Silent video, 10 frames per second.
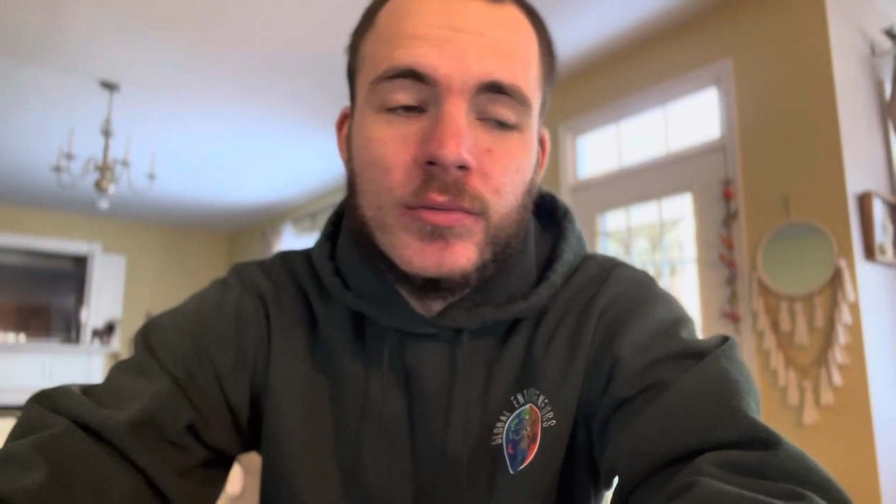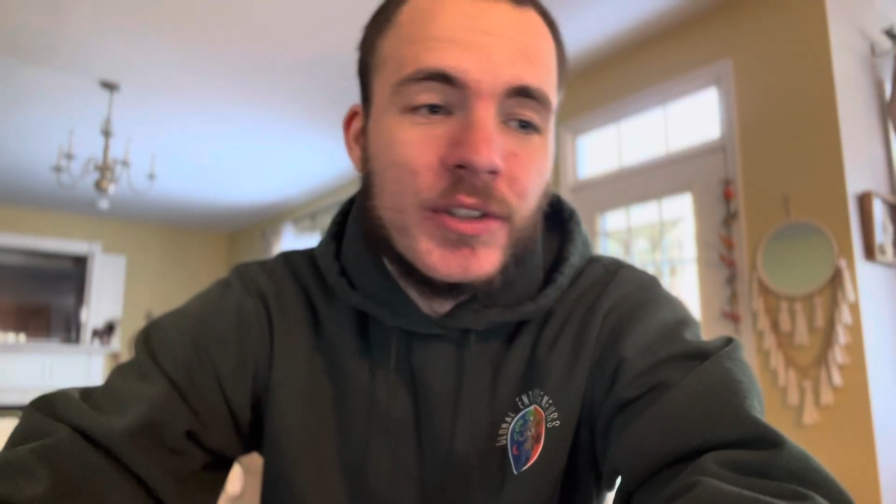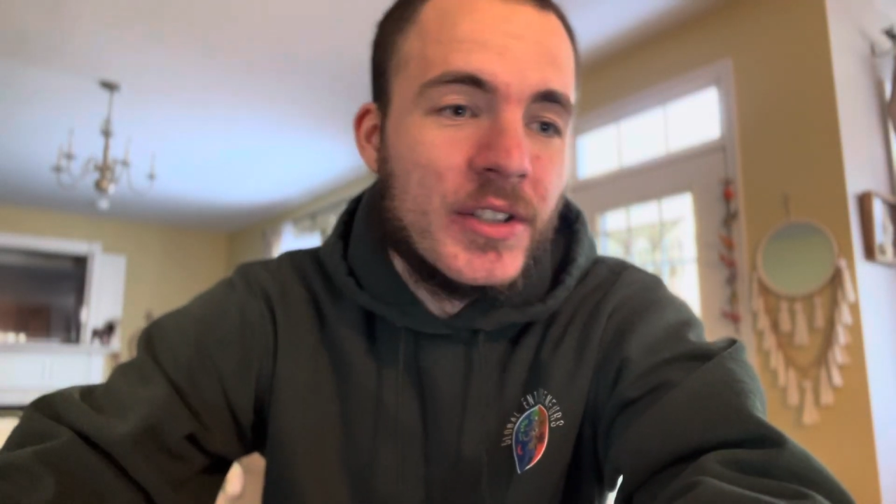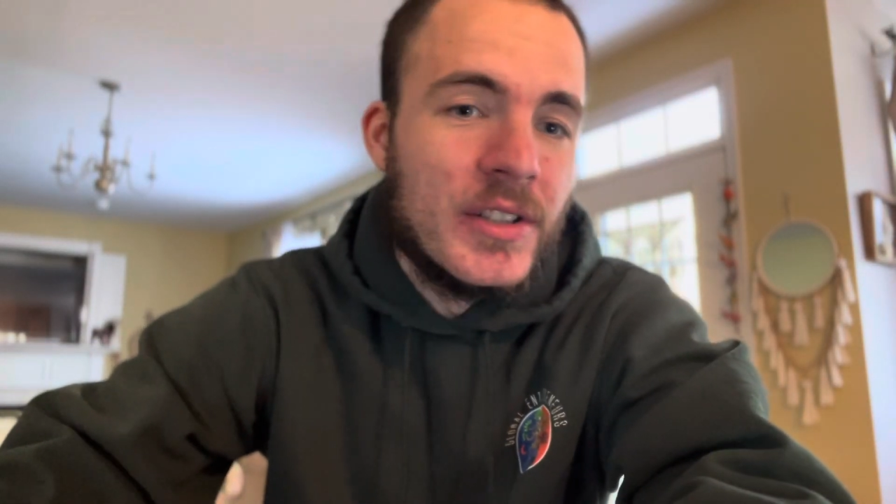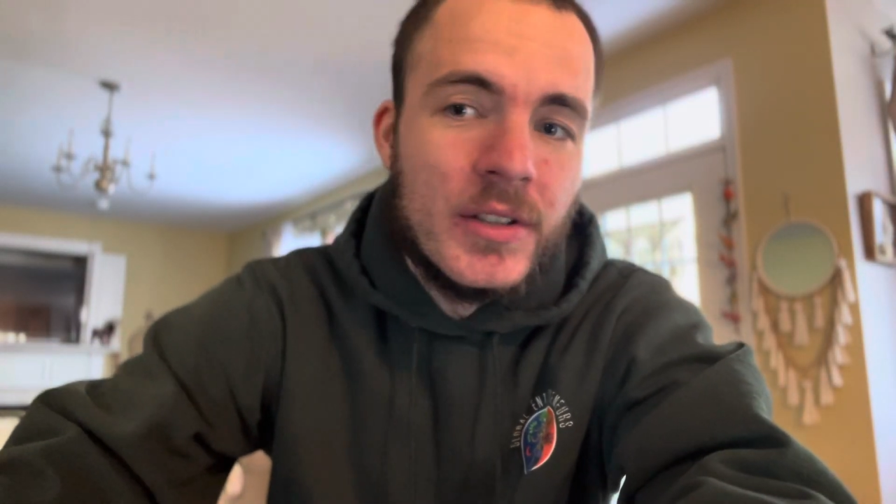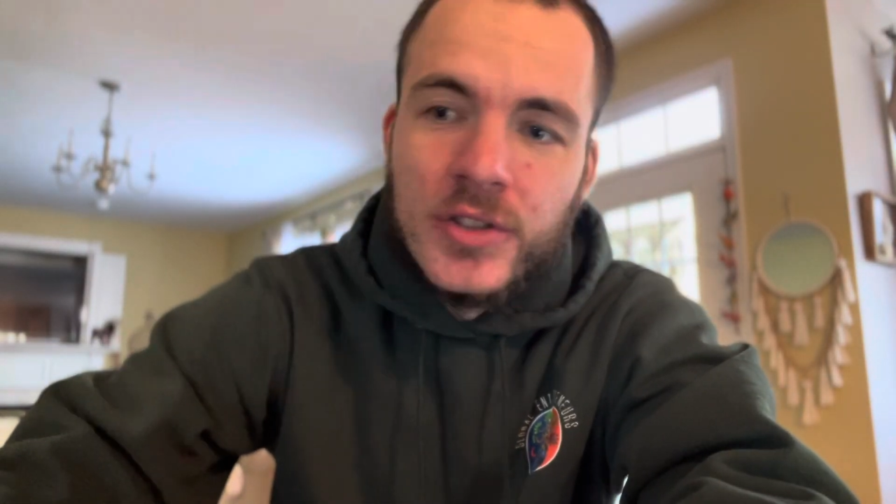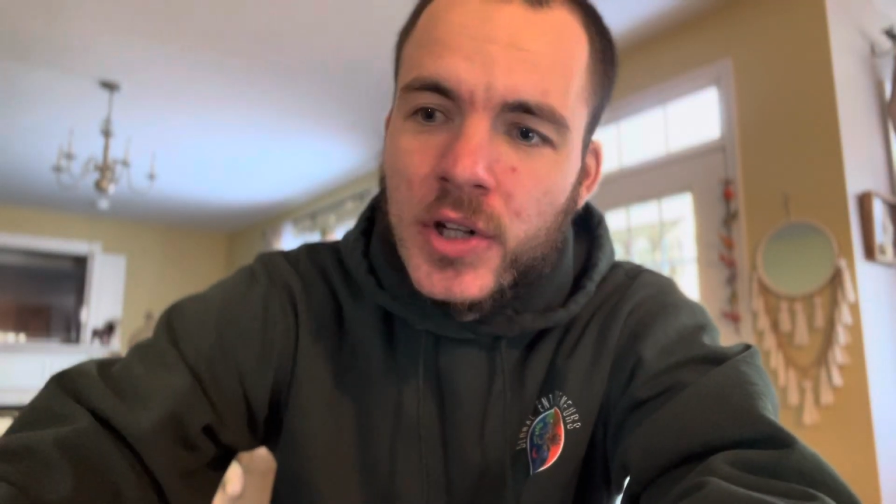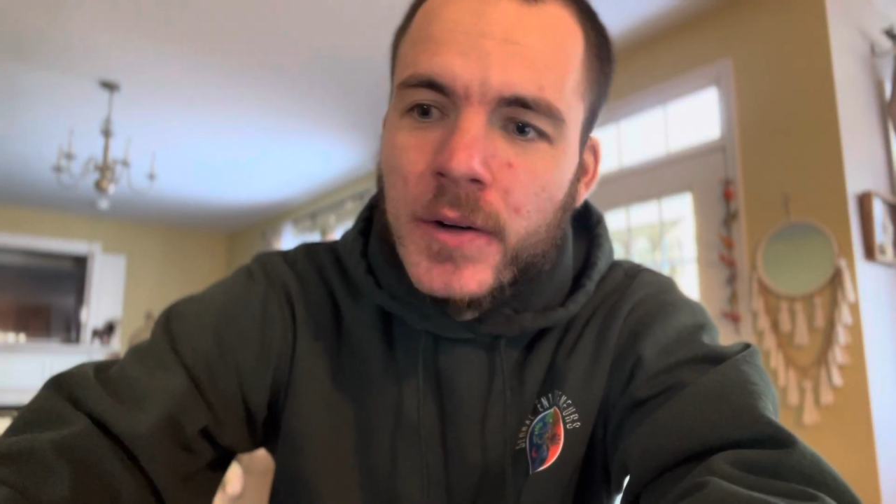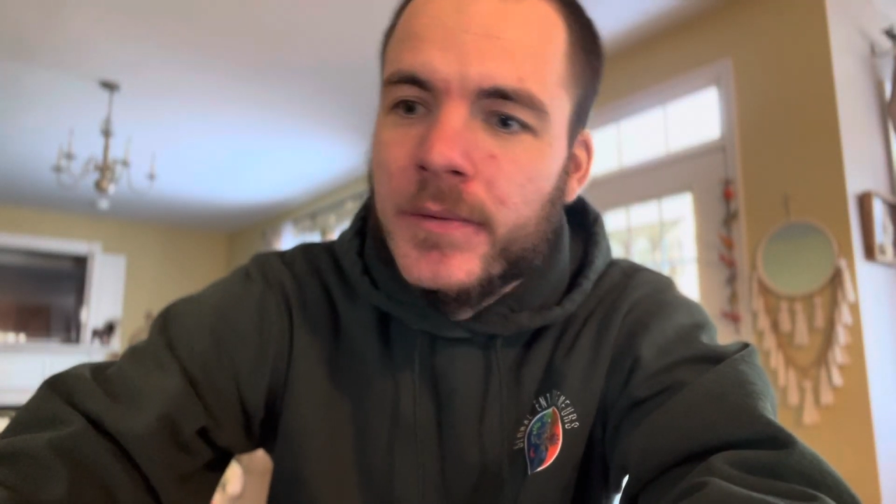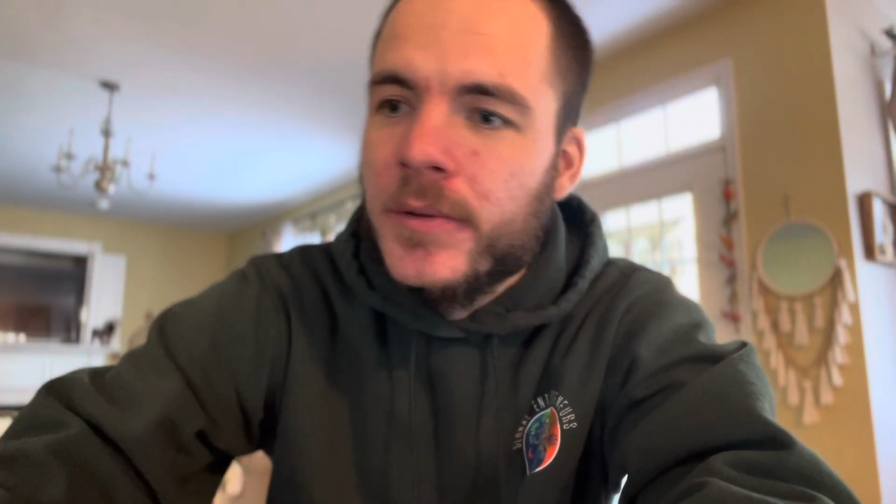which is
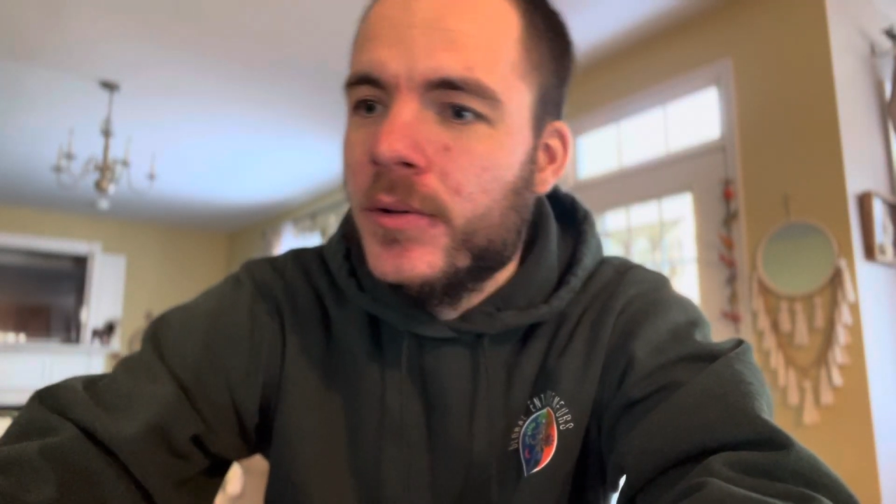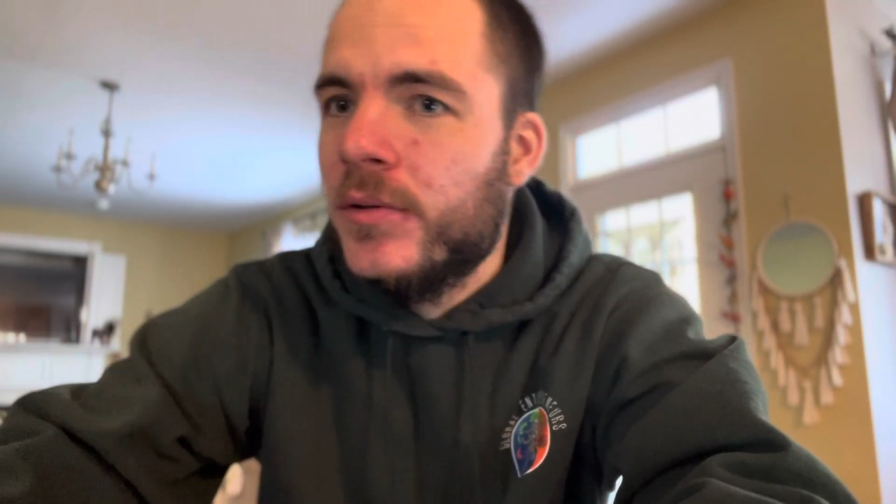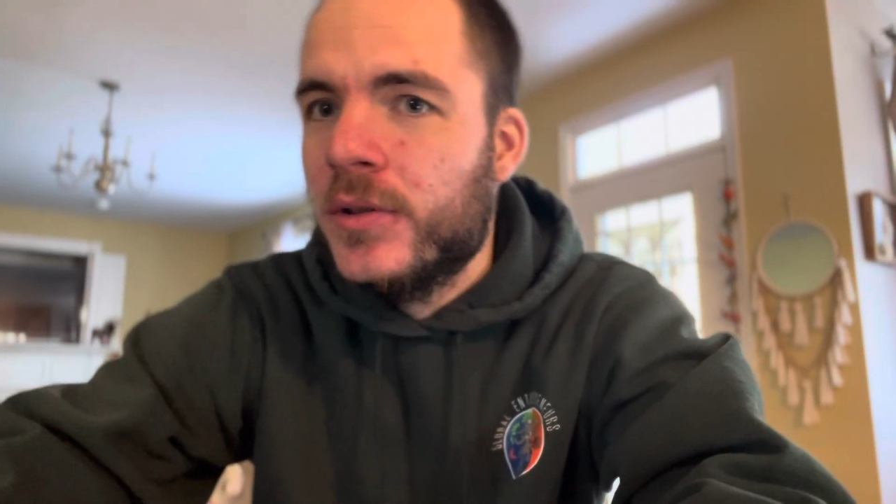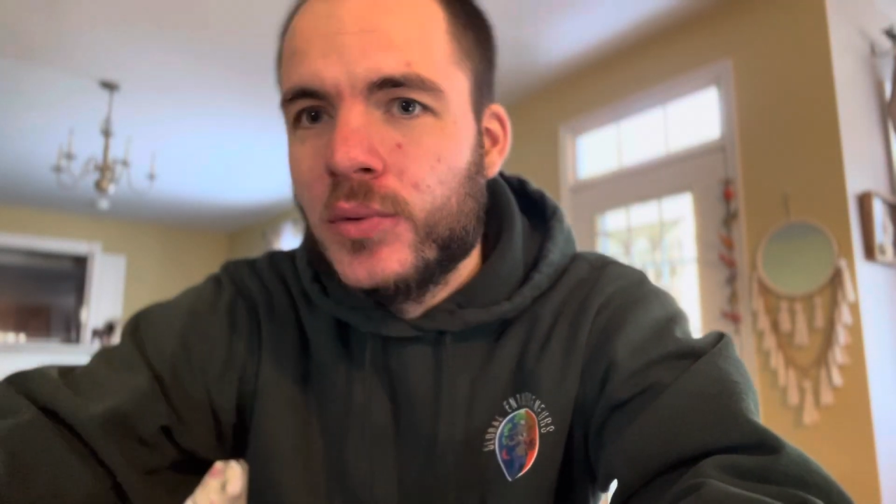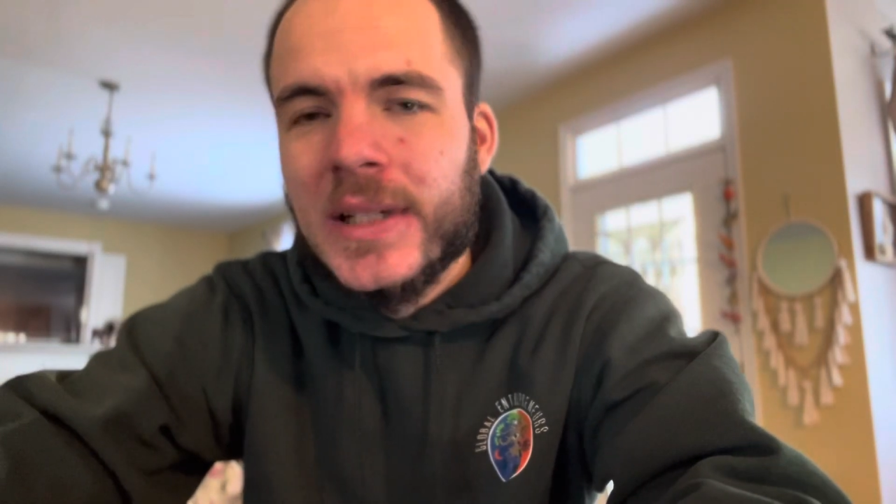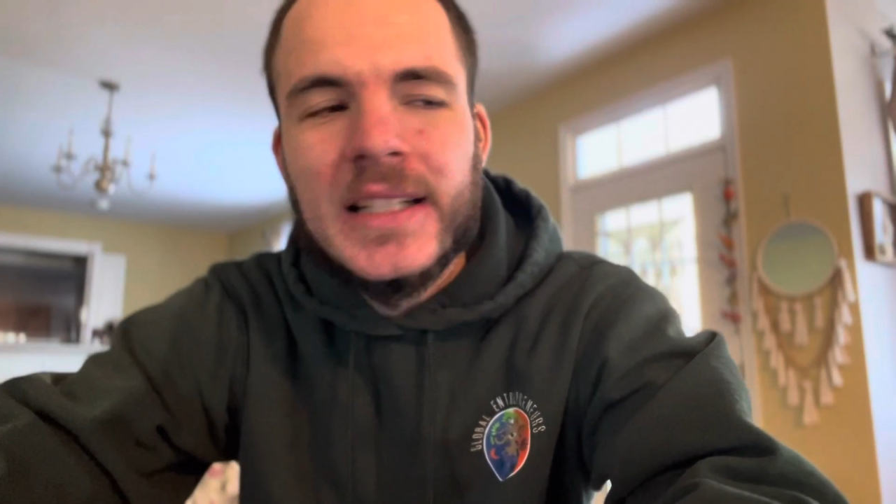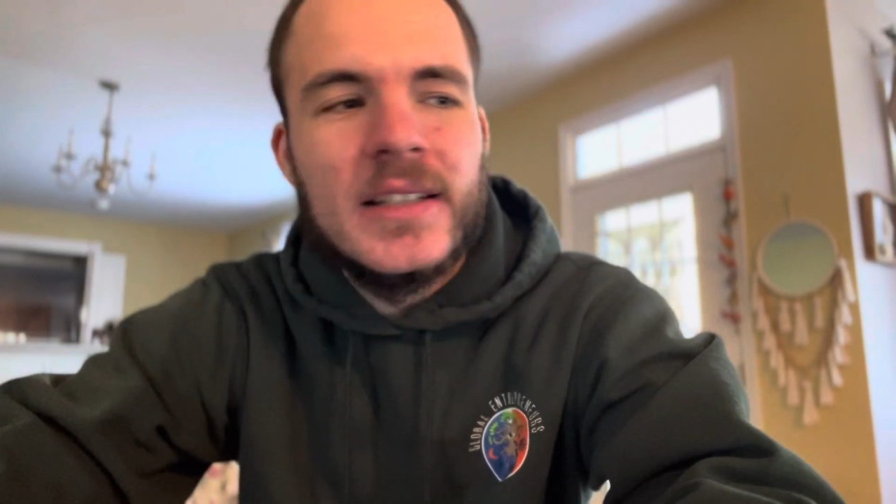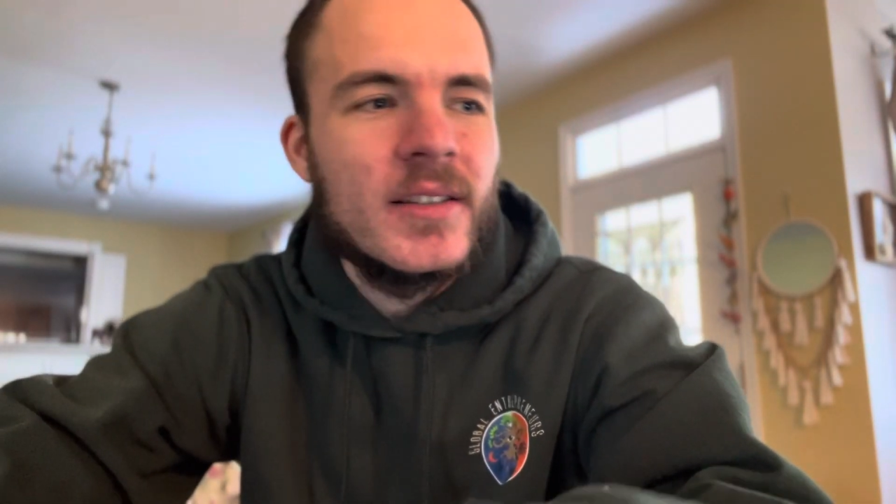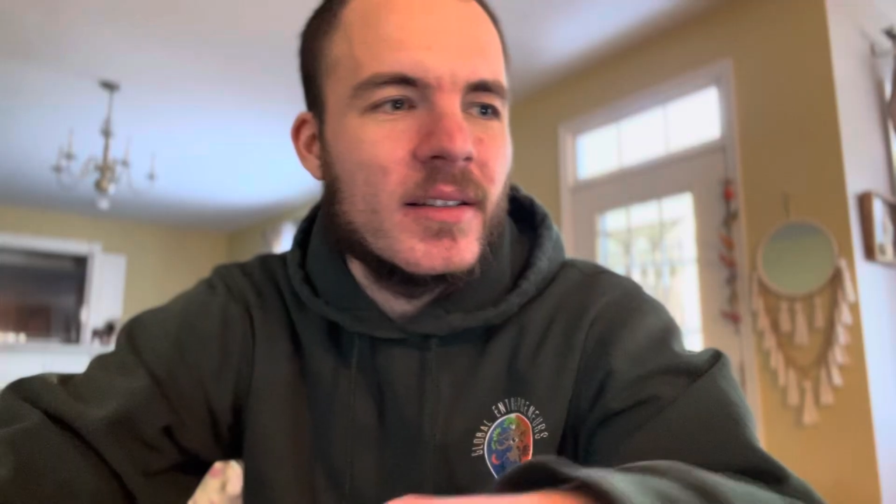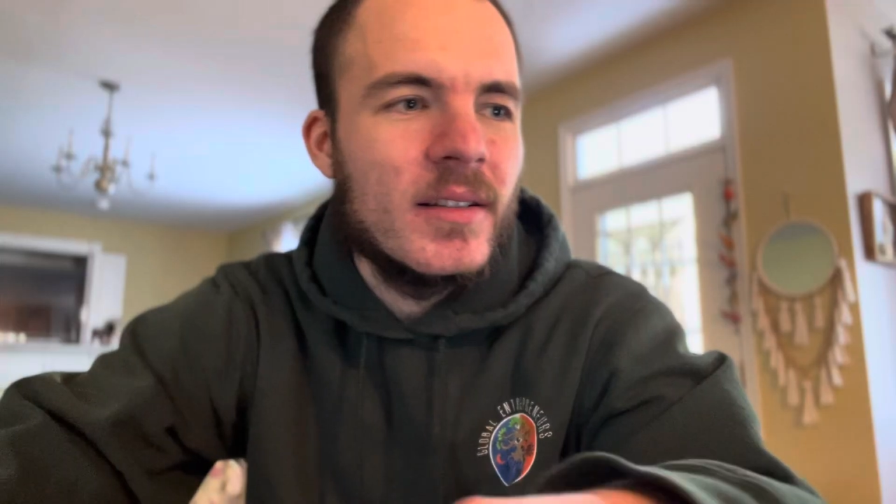junk food, sweets,